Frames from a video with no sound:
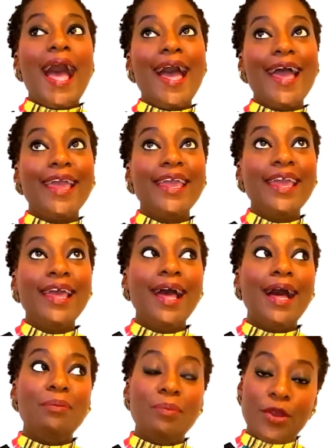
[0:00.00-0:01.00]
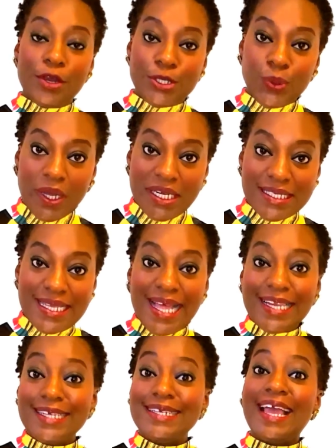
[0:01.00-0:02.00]
I am married to an
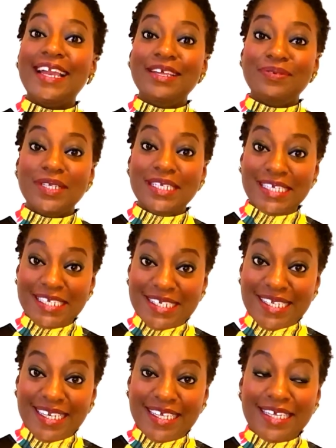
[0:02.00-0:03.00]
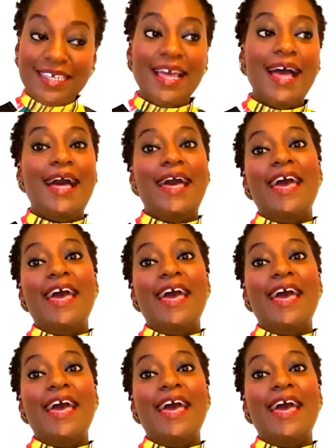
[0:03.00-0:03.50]
Italian. I live in Italy.